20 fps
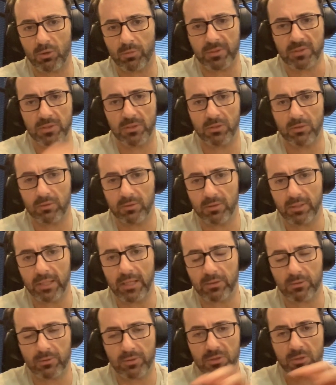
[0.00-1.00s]
in North Macedonian
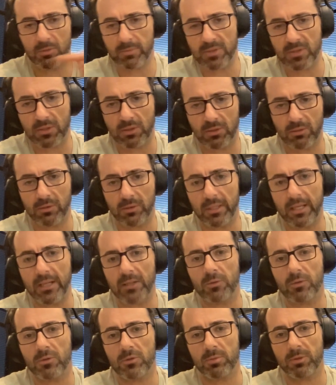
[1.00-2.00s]
language,
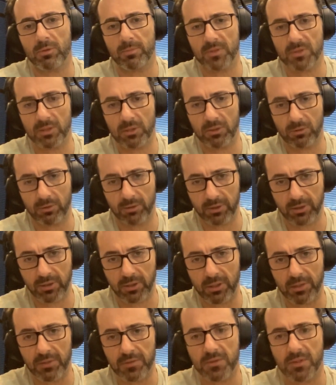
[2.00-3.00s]
but
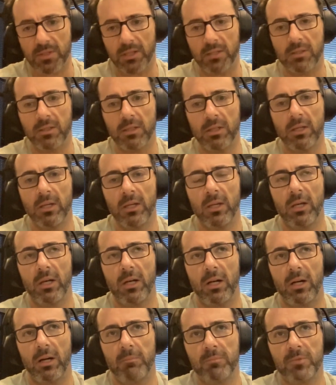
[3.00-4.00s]
Macedonian currency.
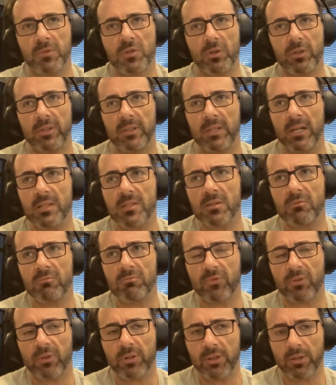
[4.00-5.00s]
So it
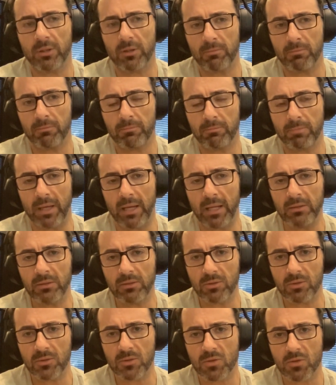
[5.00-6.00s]
doesn't, for the
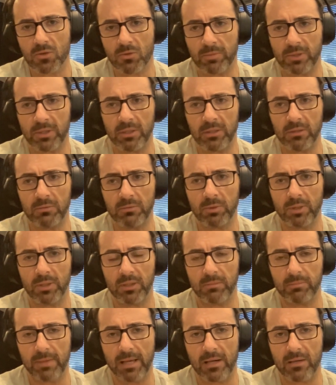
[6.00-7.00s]
end consumer,
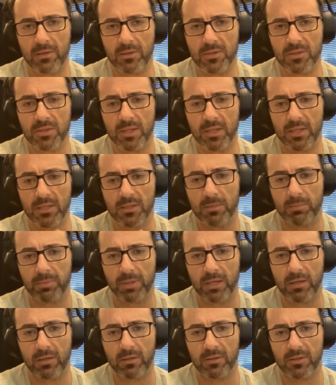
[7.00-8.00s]
what it matters is the
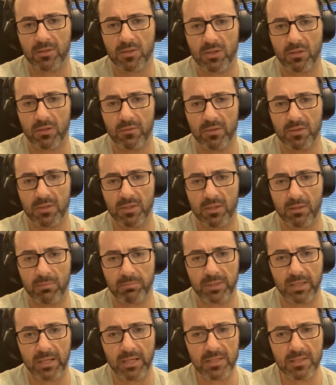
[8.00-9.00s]
product, the service, and
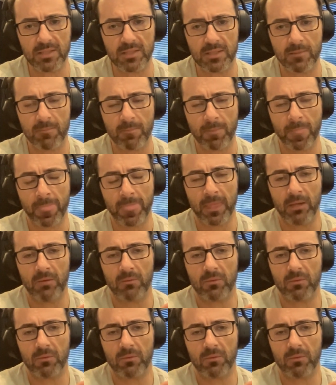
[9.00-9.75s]
the price.